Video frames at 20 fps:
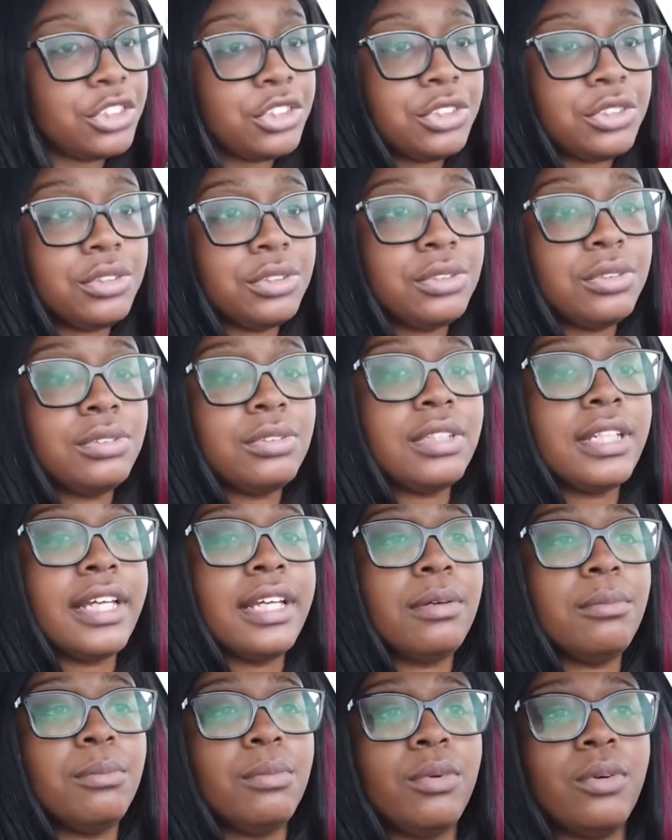to
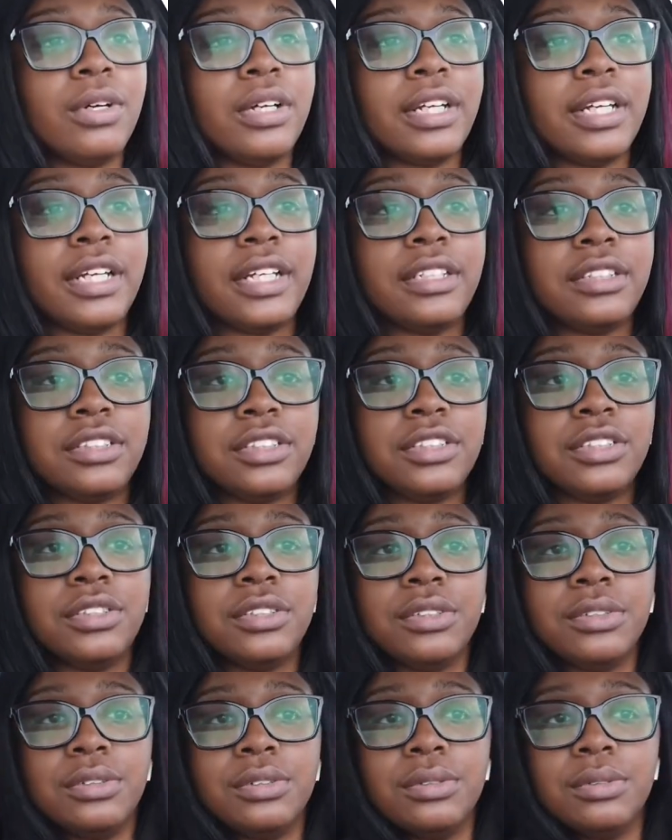get more
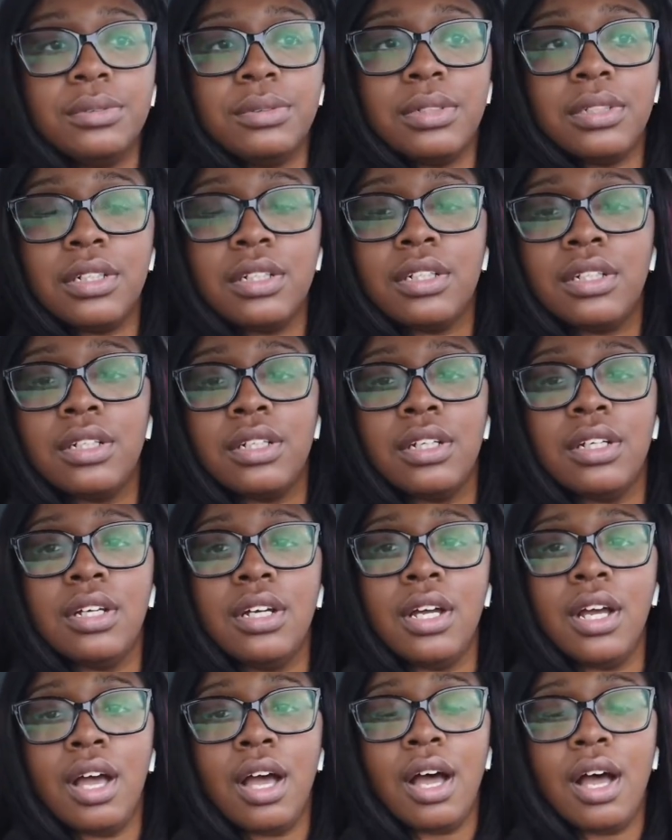into,
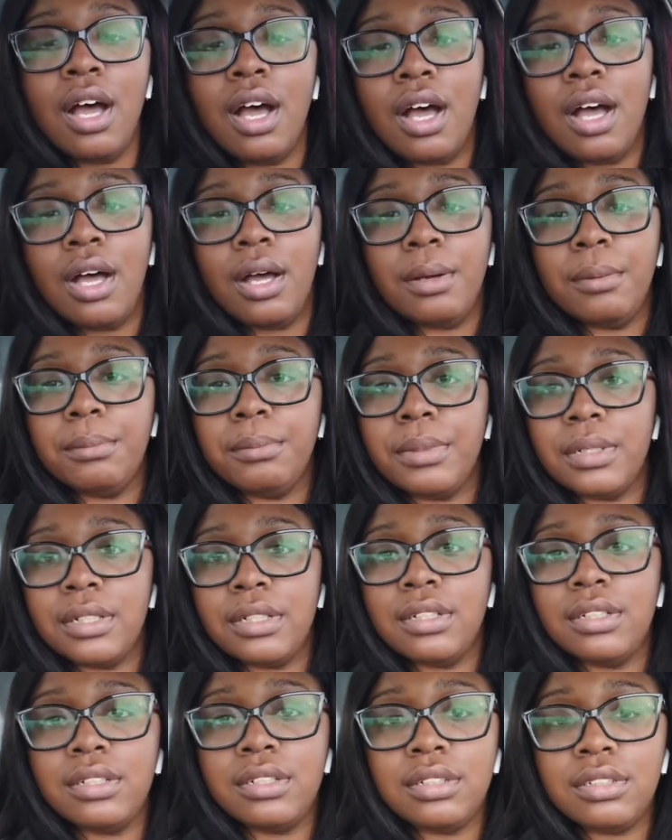you
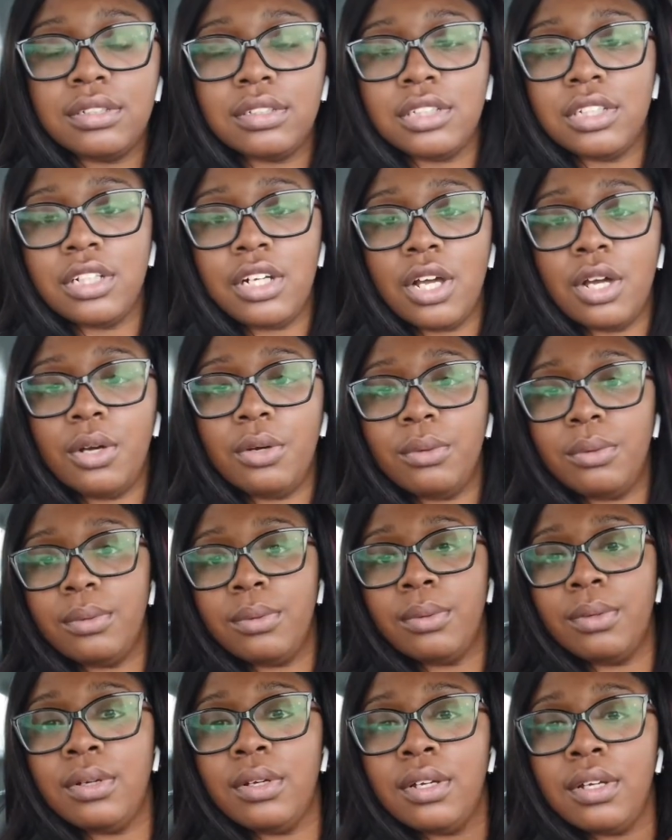know,
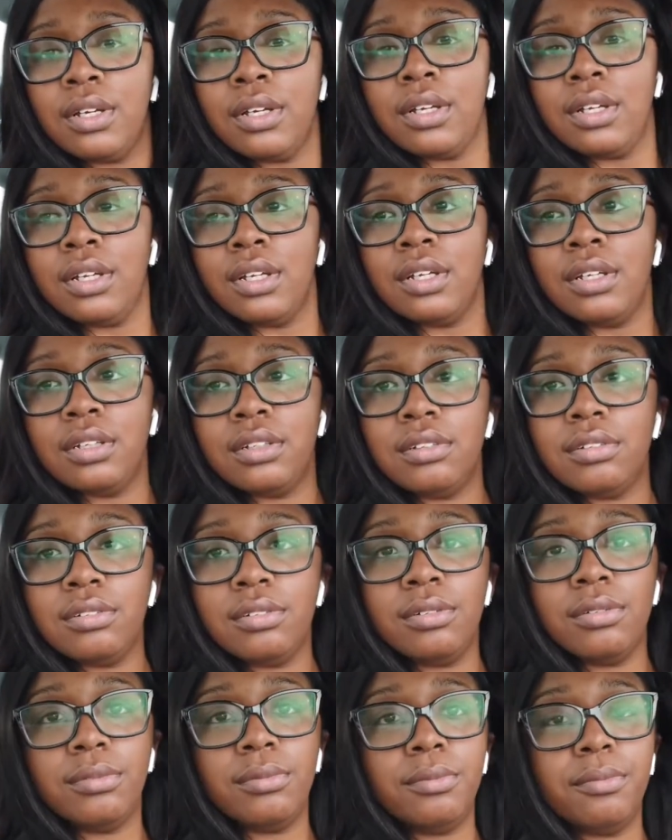
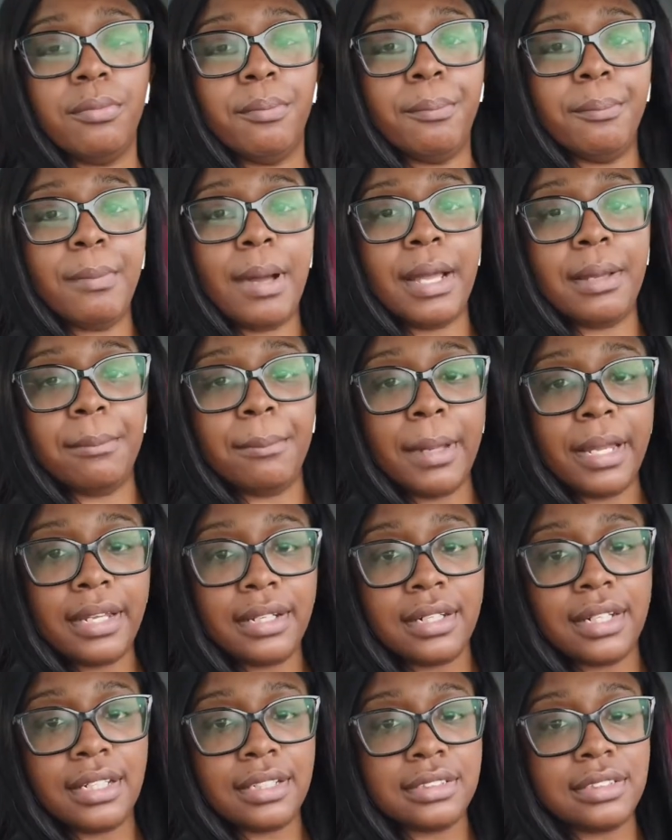my
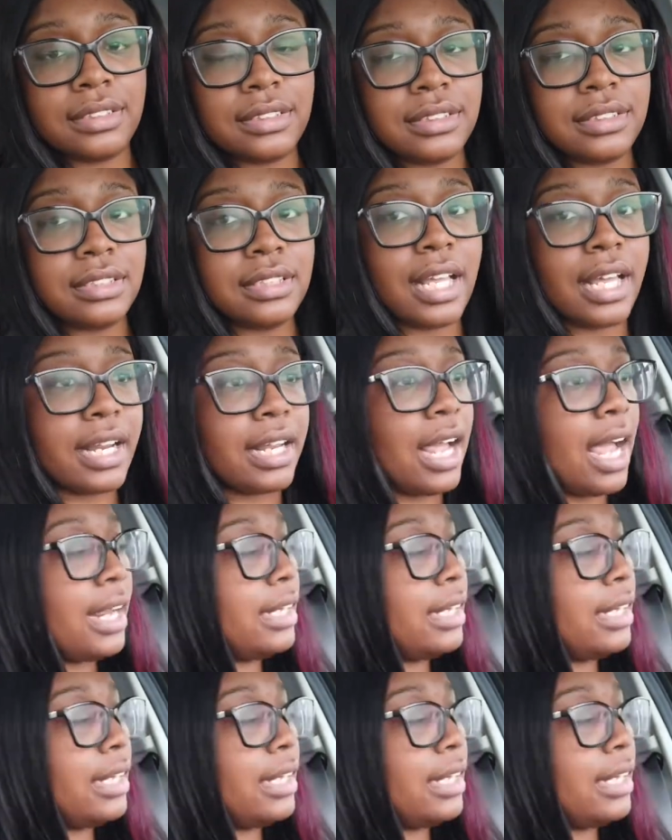maintenance. Like, I